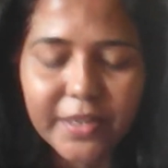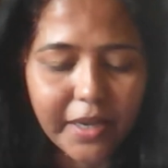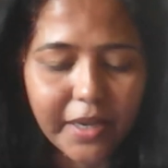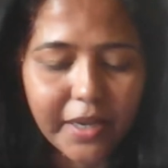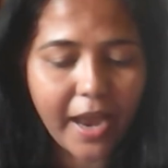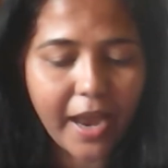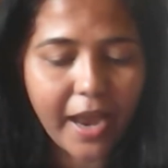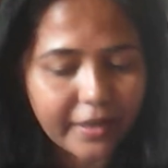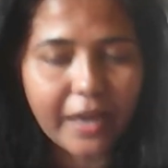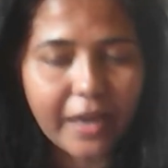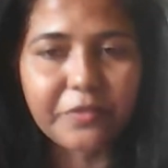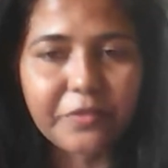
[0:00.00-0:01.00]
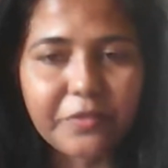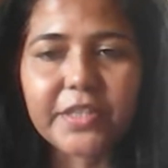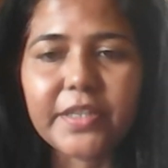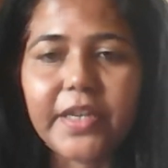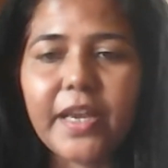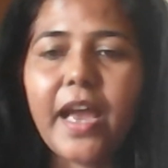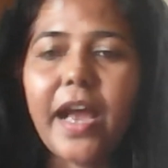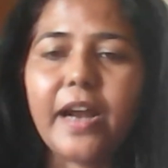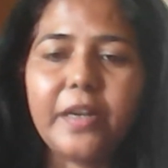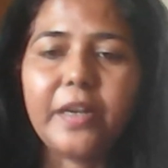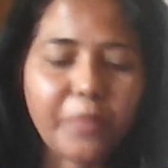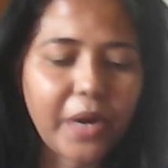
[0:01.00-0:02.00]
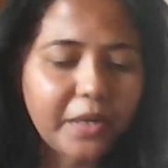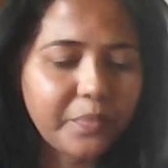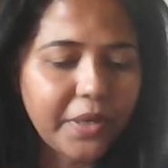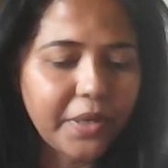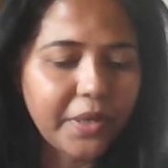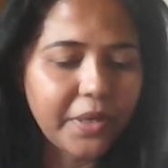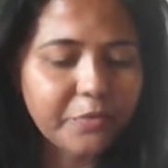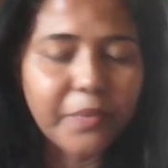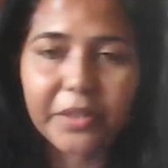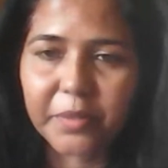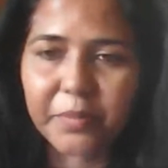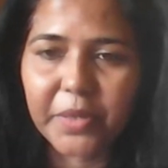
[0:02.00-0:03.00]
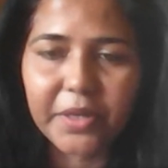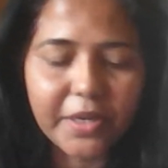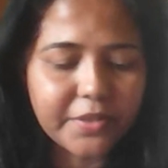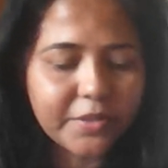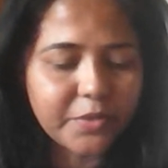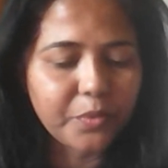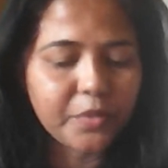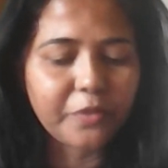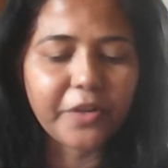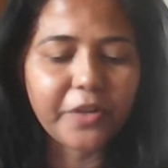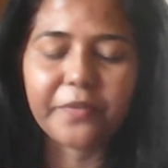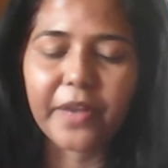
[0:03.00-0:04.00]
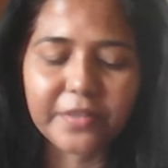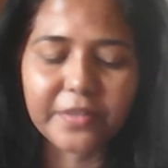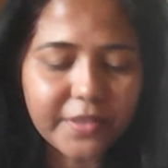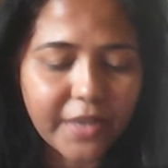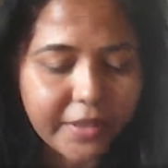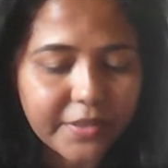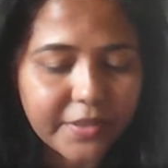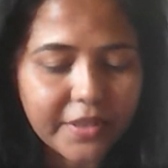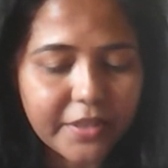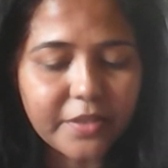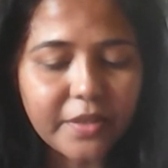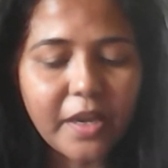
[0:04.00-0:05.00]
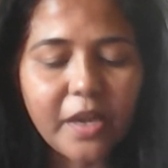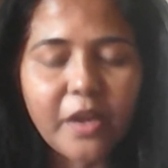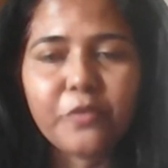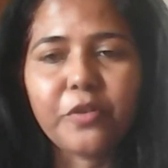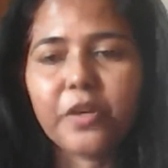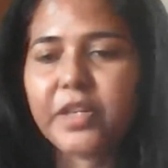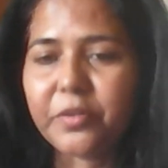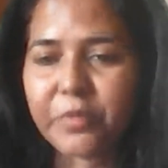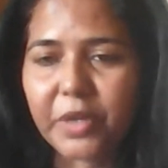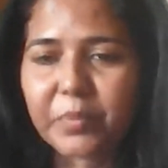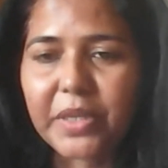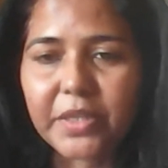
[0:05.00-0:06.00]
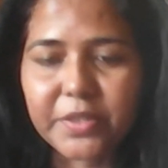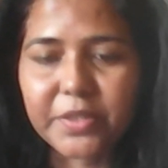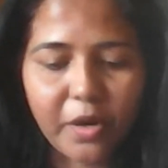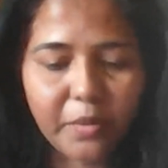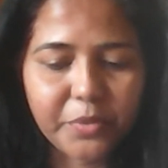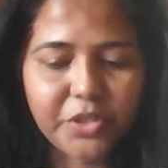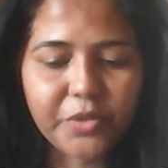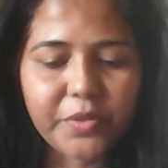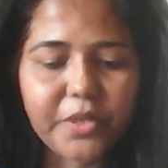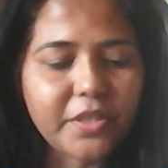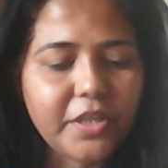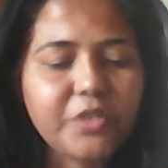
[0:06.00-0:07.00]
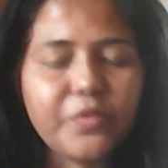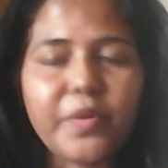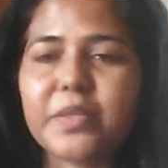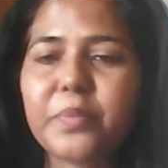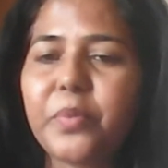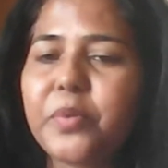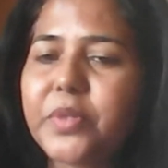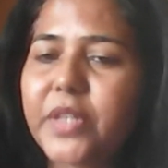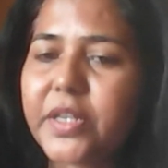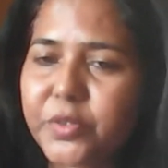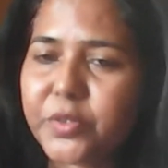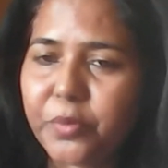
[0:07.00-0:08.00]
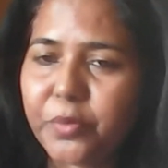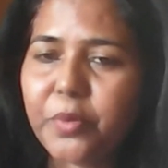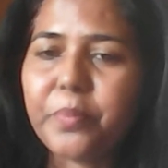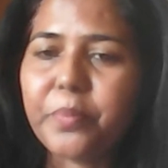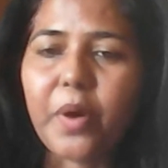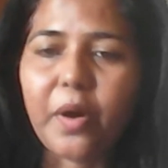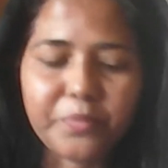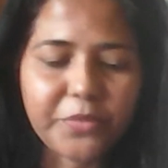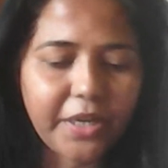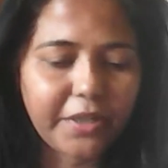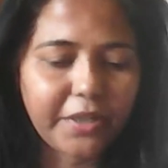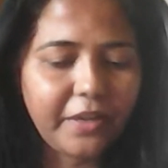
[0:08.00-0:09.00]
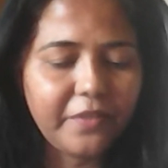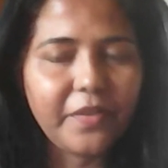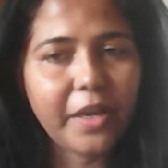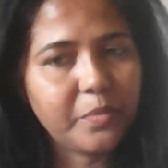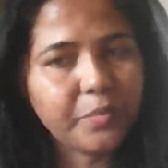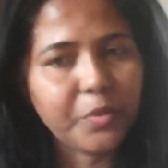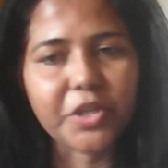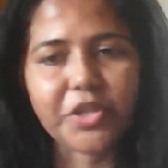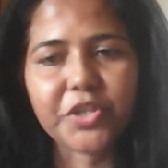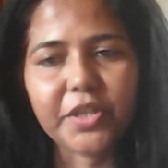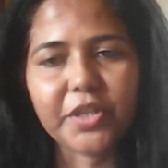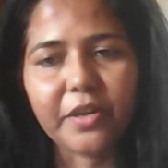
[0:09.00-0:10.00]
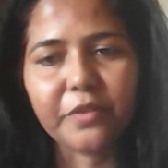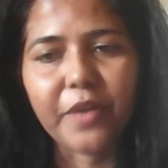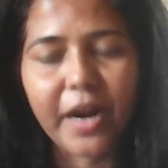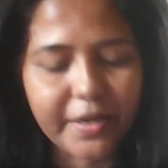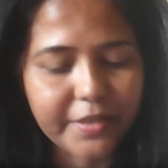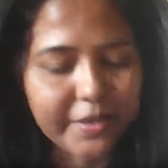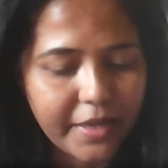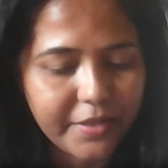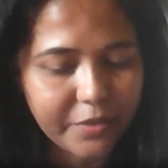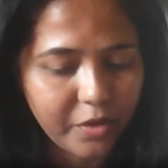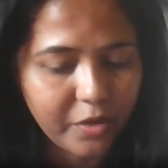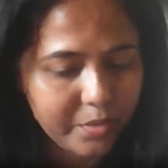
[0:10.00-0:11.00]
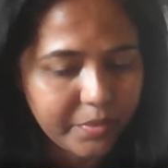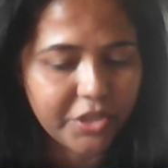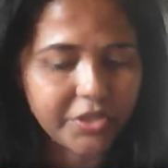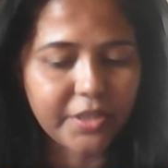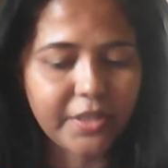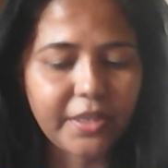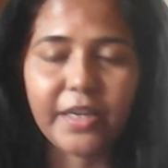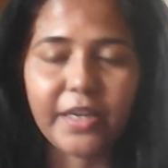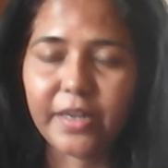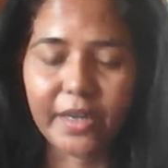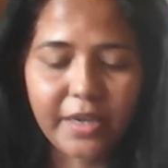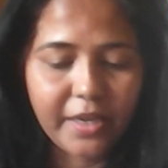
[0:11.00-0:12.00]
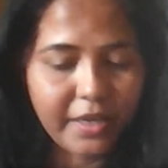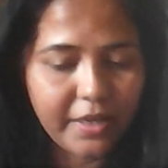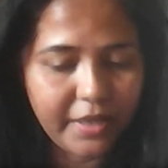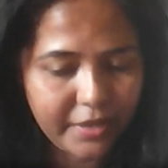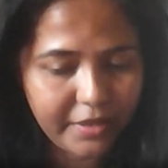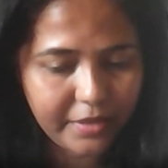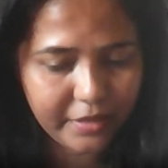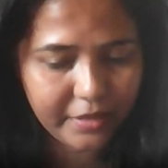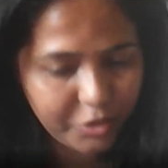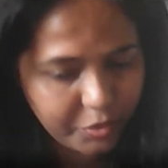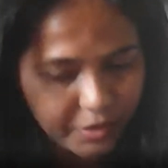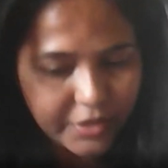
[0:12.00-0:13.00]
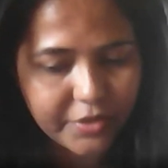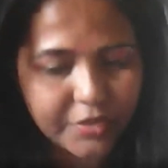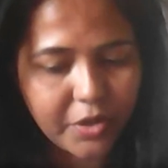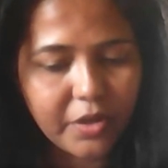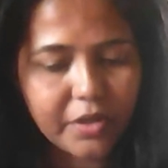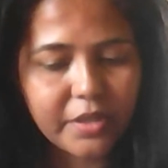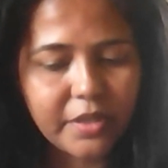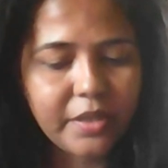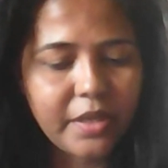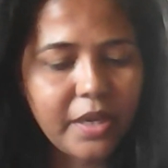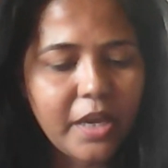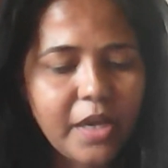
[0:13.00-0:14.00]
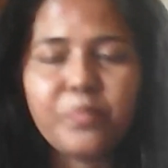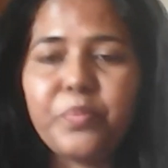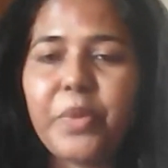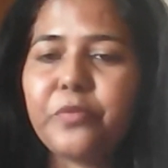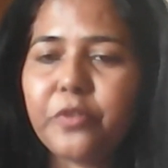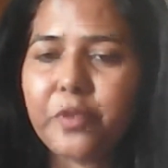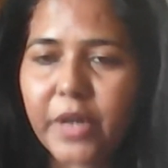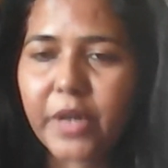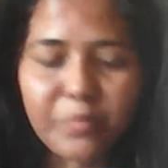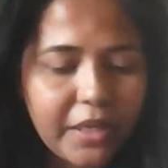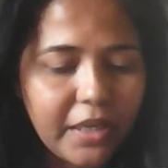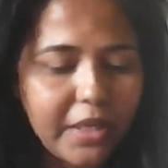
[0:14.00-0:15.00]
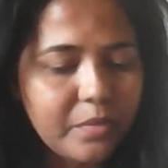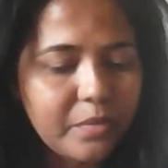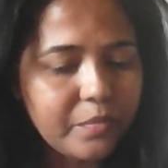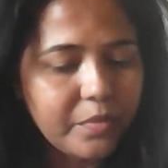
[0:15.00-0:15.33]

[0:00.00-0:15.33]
and Languages, and Department of Mathematics, School of Advanced Sciences, for giving me this opportunity to explore the scope, objective, and potential of art science collaboration in today's talk. Before I begin